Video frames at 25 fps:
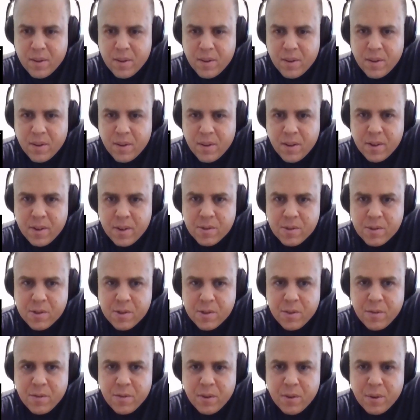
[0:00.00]
There's
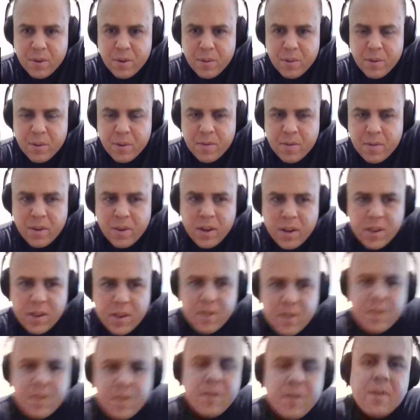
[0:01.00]
the Foreman fight.
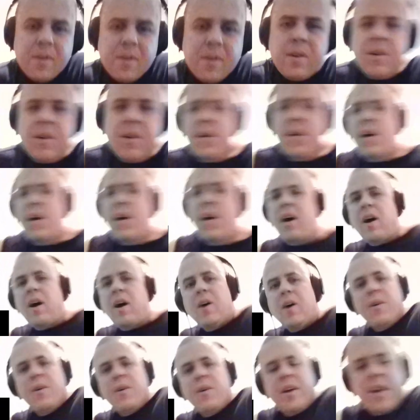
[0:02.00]

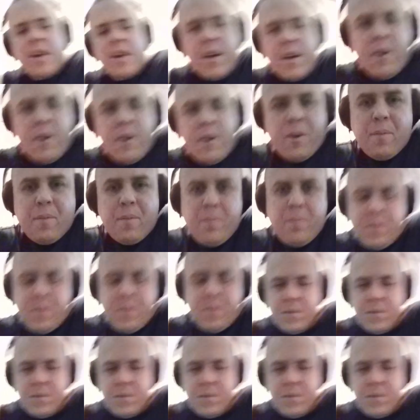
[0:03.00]
Ali kill him.